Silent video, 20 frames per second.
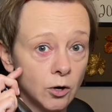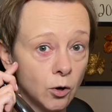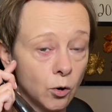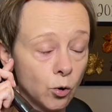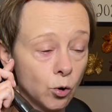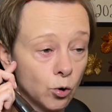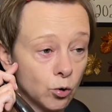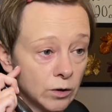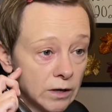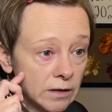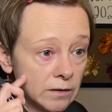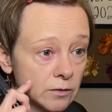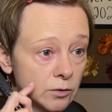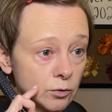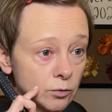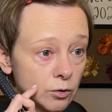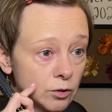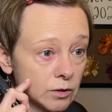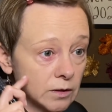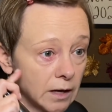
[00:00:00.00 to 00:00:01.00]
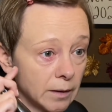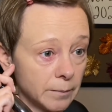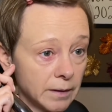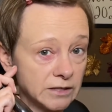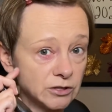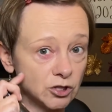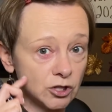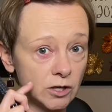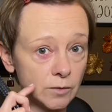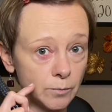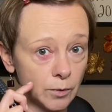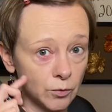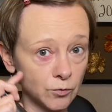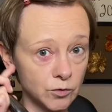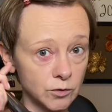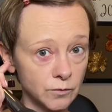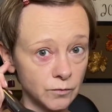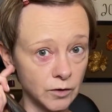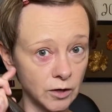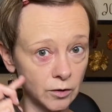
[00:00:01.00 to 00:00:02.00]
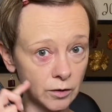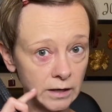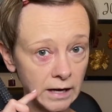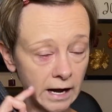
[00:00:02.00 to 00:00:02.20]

or it's going to look like my cheekbones are very